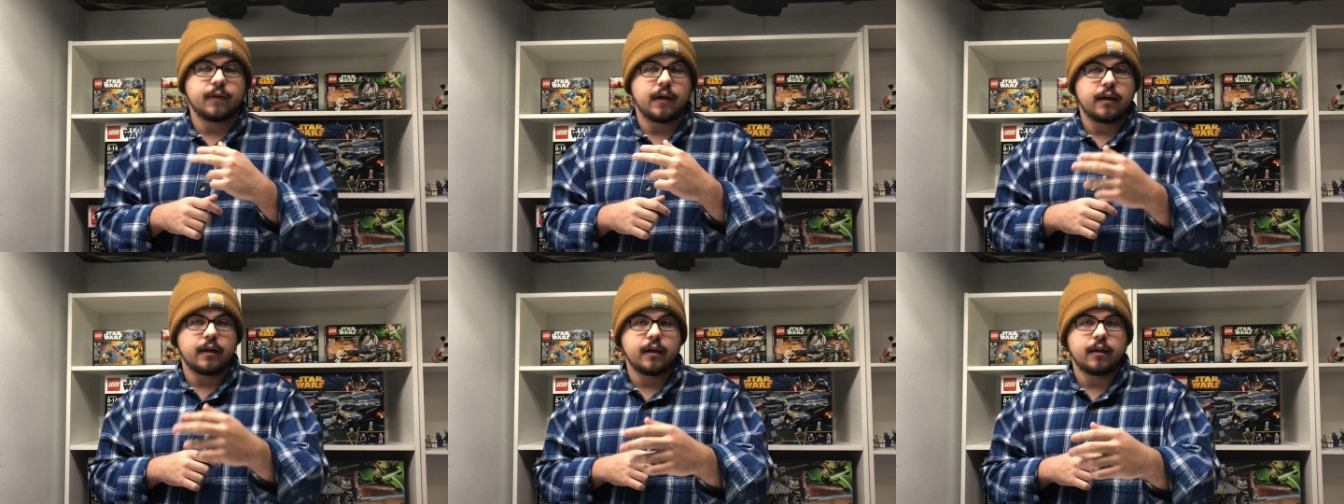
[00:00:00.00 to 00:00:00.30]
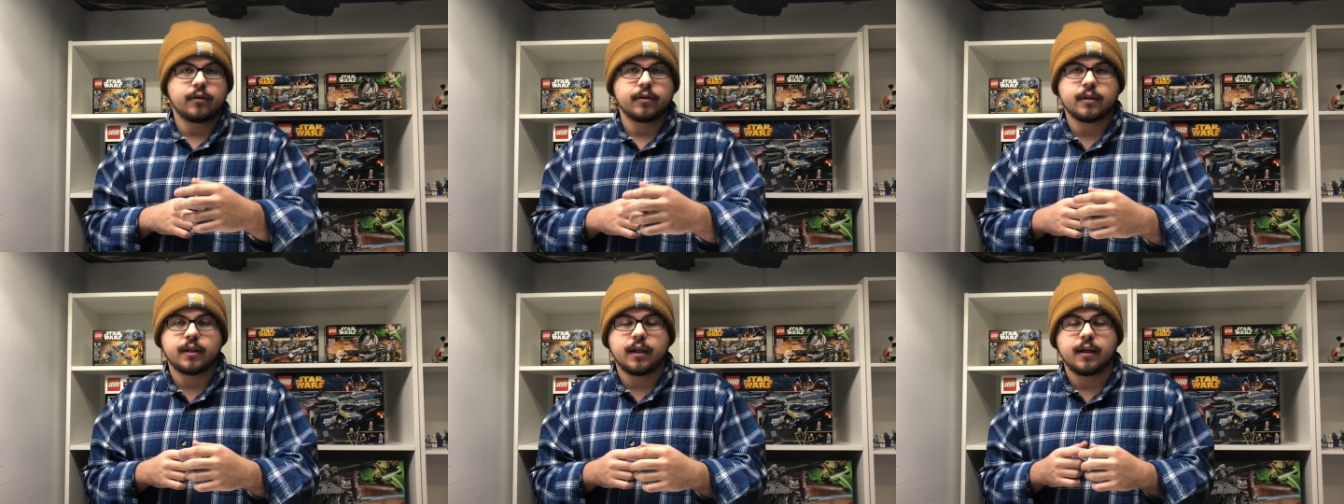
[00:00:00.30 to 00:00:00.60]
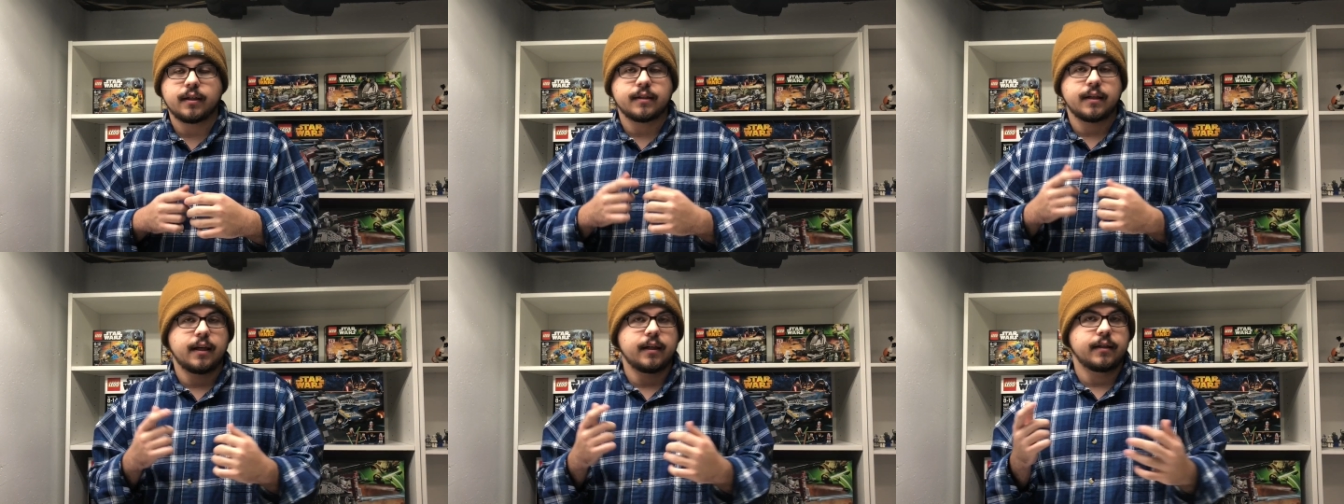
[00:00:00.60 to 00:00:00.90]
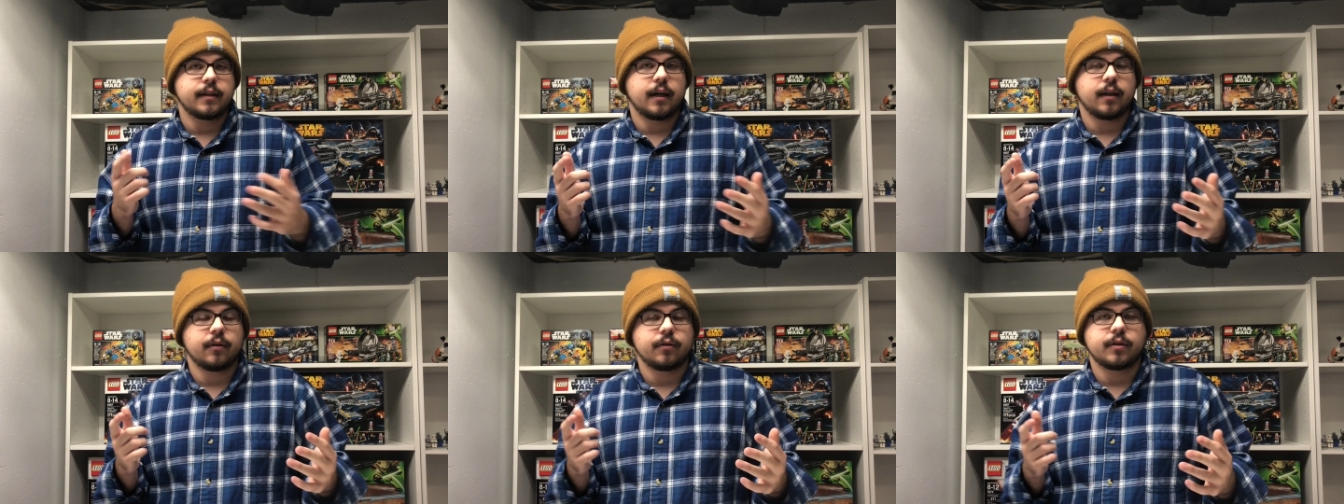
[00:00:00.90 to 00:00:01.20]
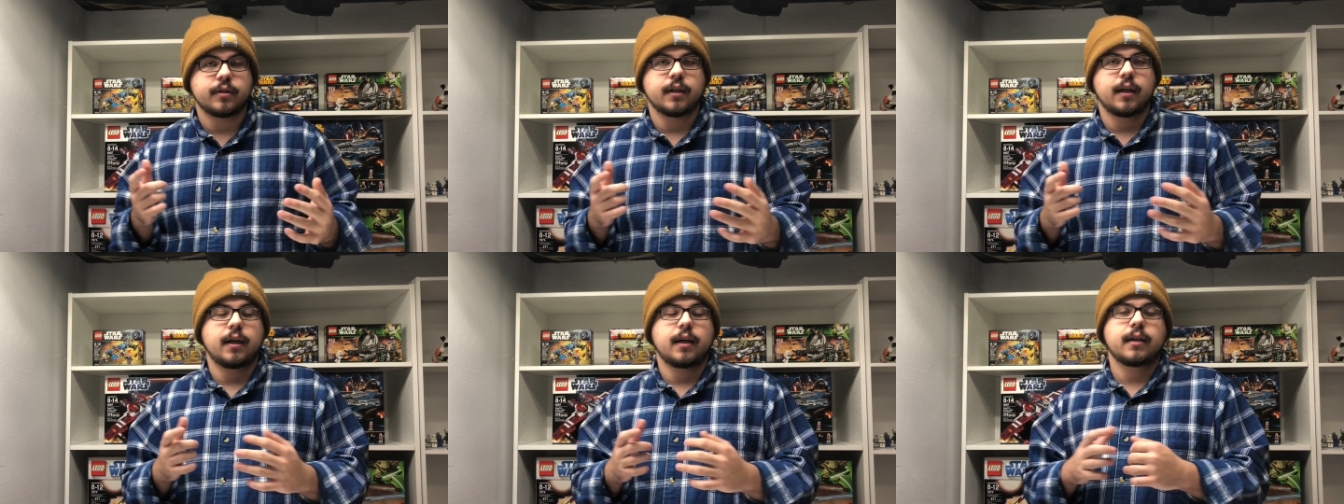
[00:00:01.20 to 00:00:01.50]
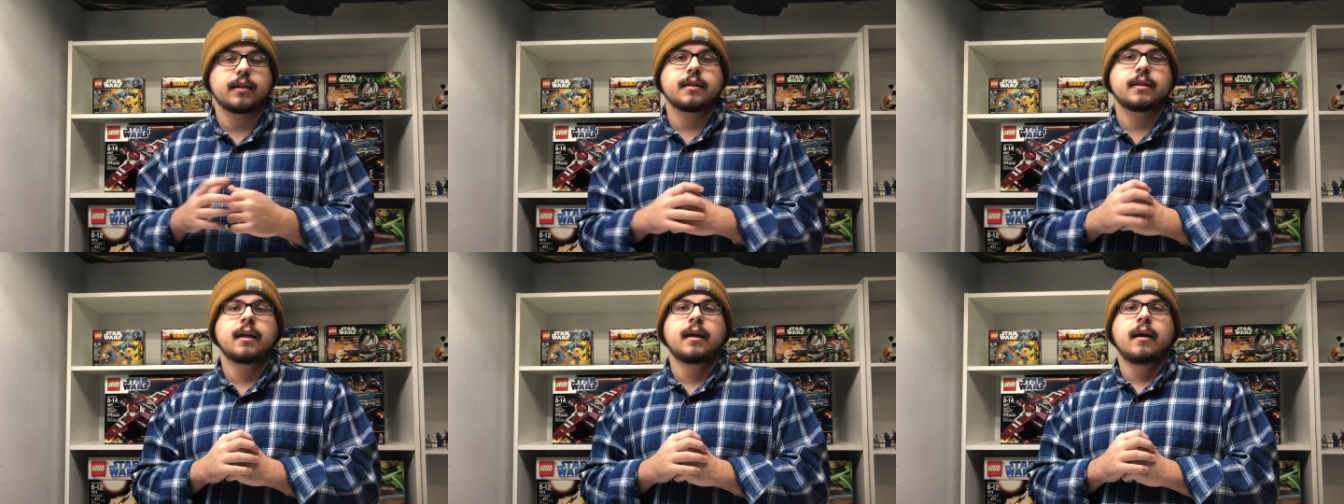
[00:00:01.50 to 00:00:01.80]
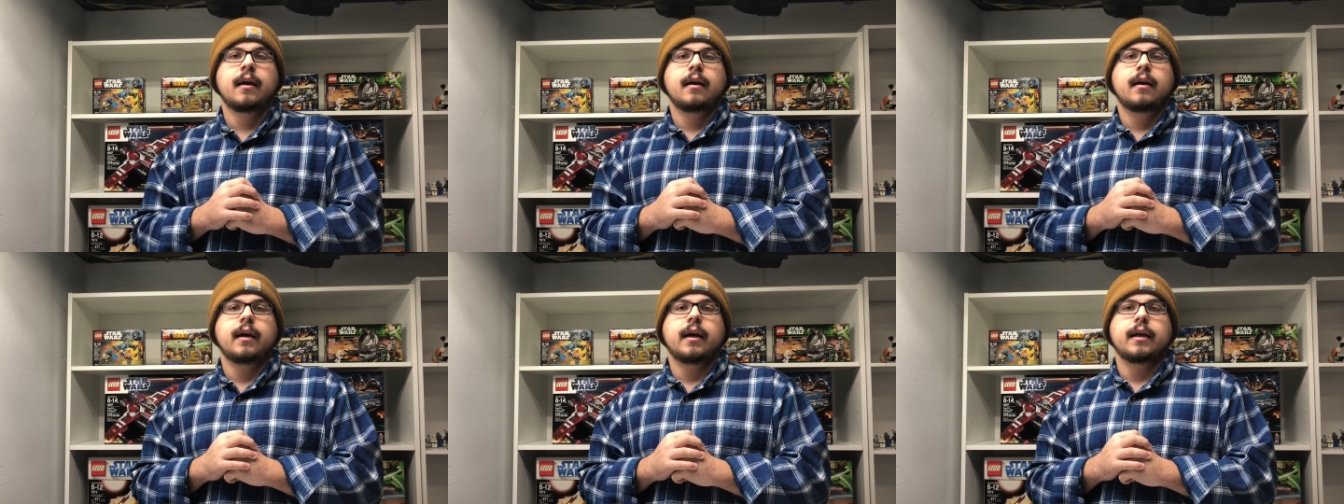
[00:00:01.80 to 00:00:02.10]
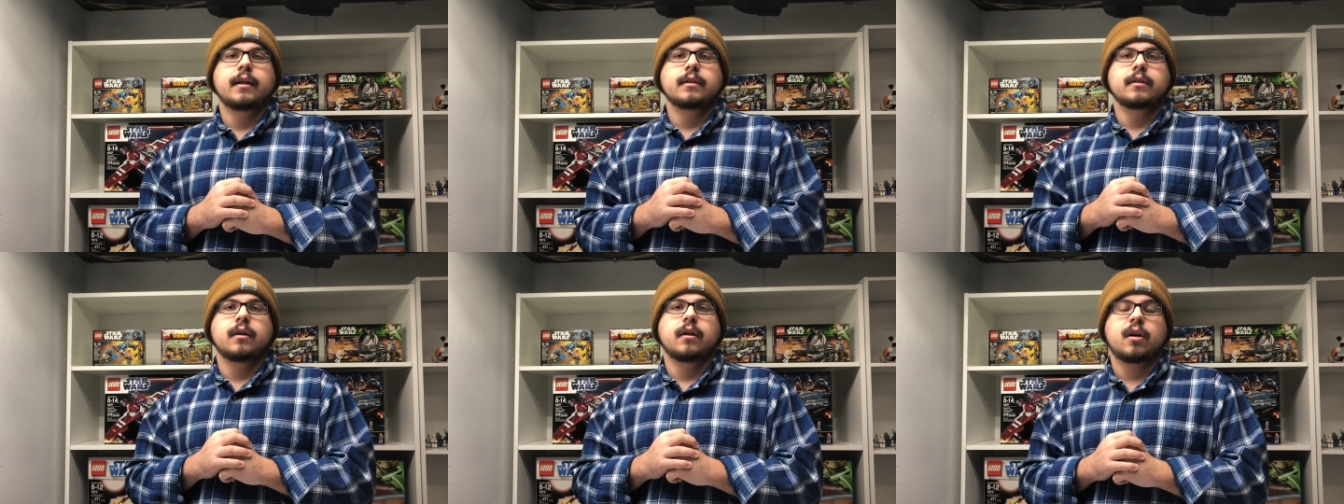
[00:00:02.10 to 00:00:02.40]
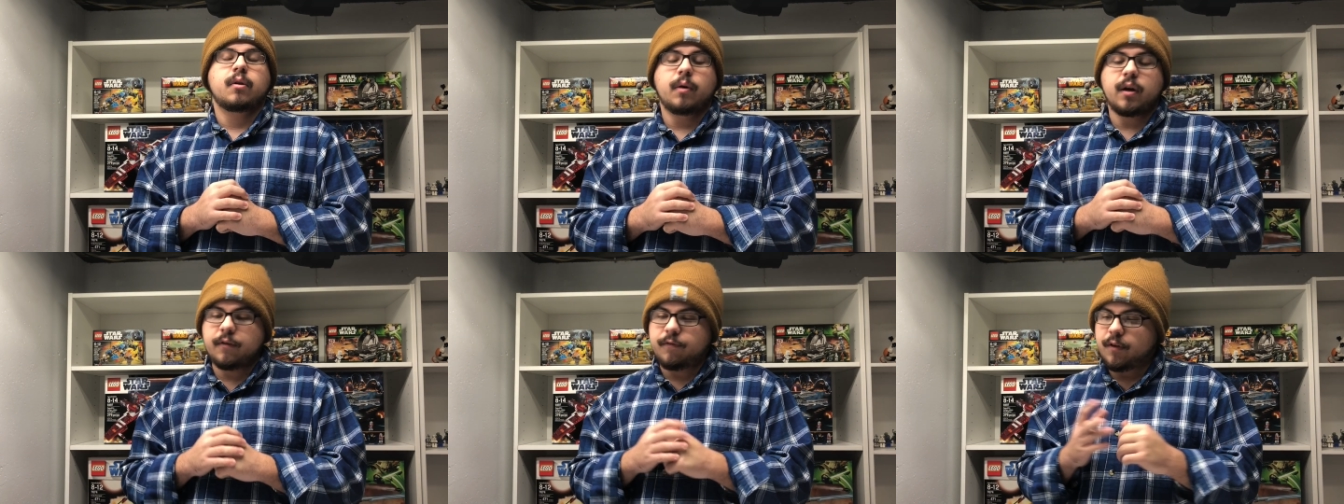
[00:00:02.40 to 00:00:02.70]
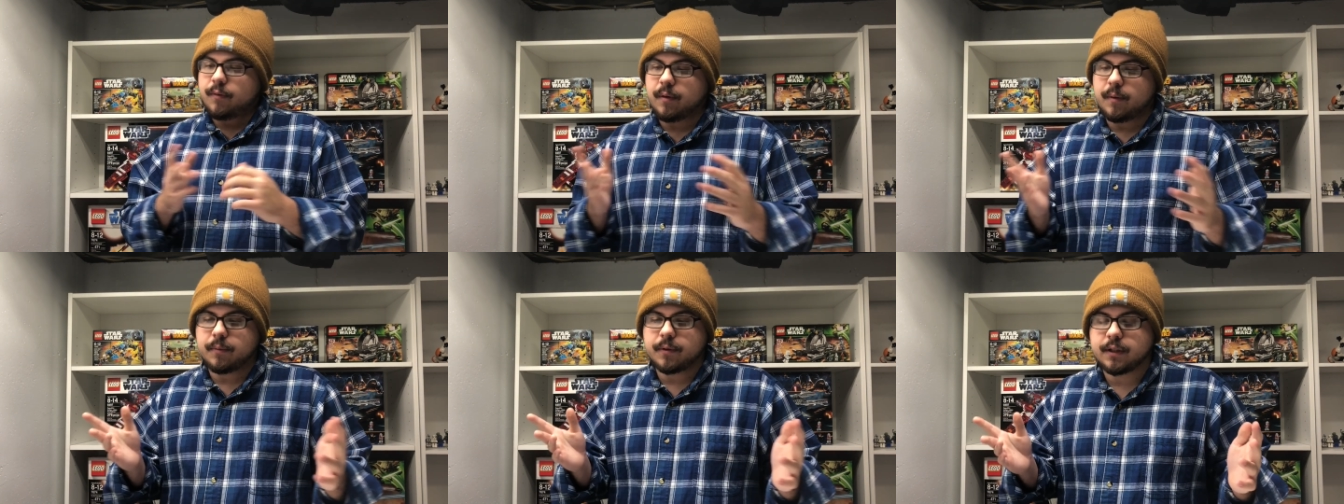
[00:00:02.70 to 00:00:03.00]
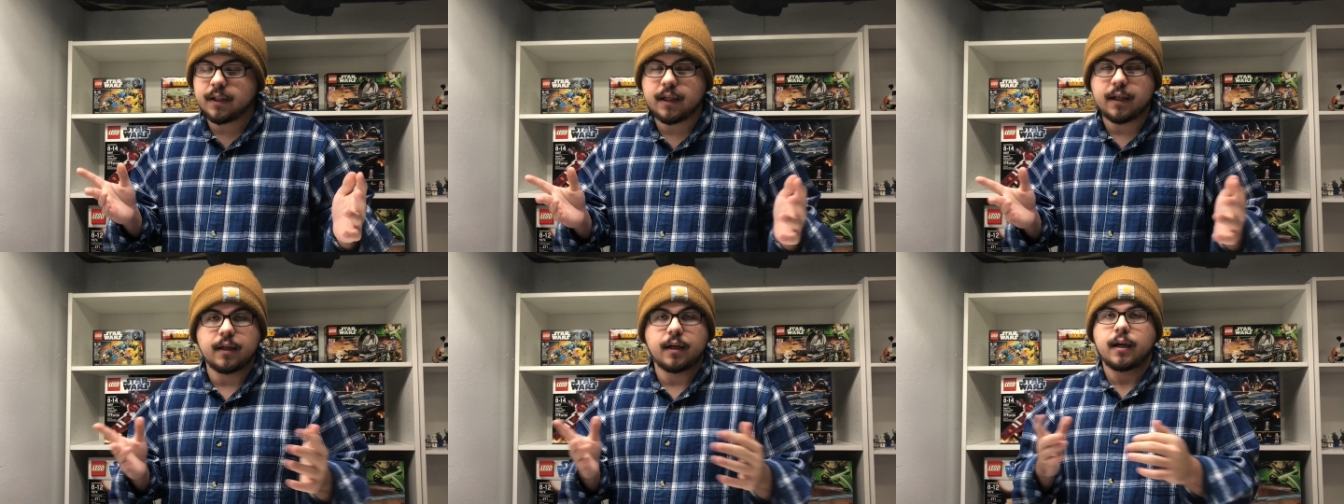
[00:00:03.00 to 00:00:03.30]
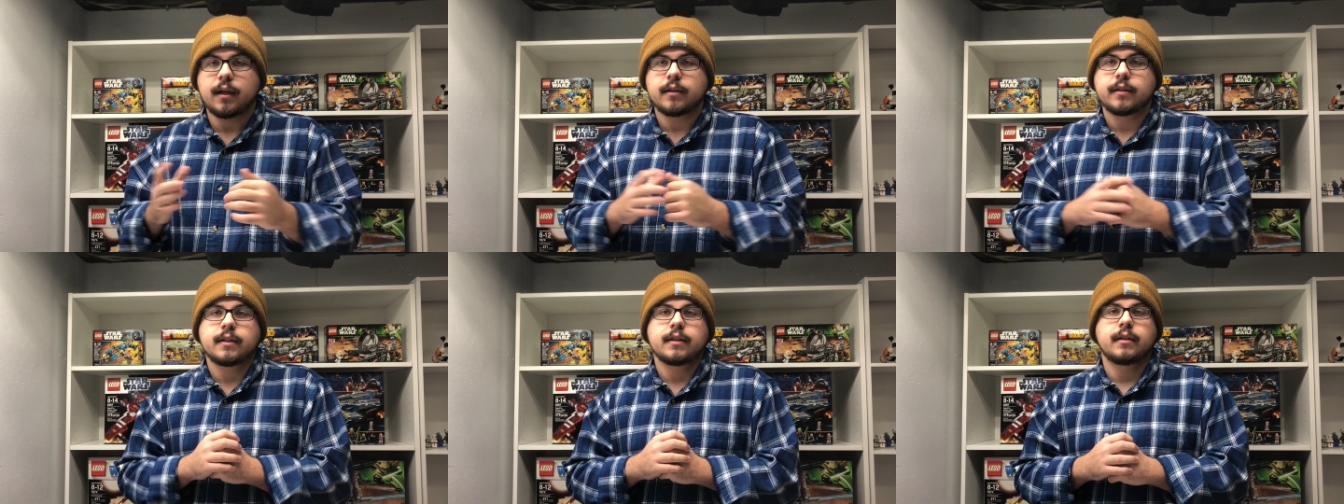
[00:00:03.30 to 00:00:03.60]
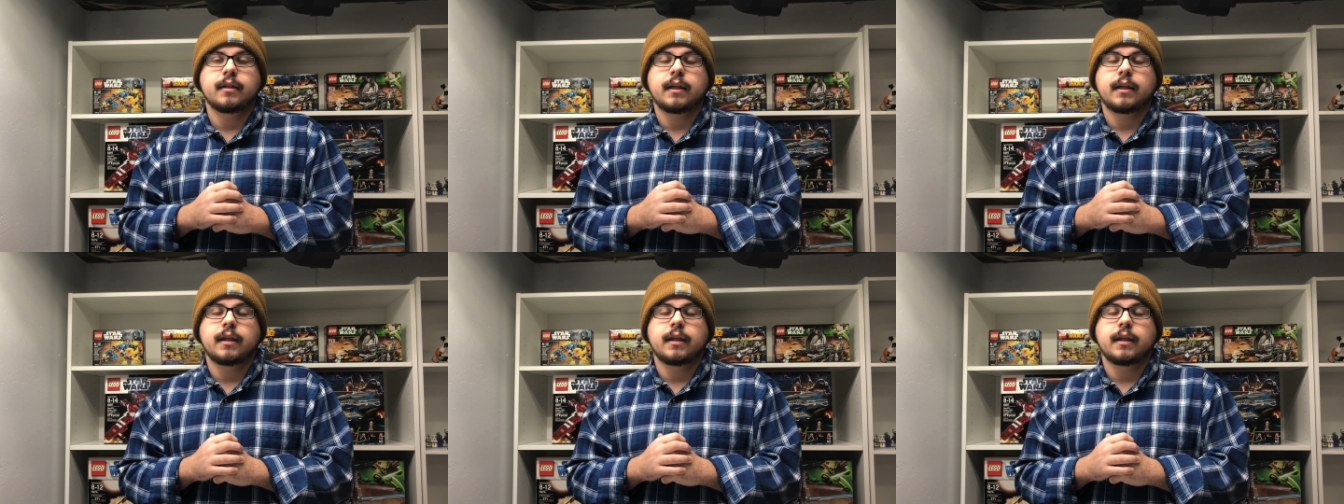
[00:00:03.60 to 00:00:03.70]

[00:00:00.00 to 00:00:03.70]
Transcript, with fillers: $5 stocks, $8 stocks, and uh, quite a few people did it, honestly.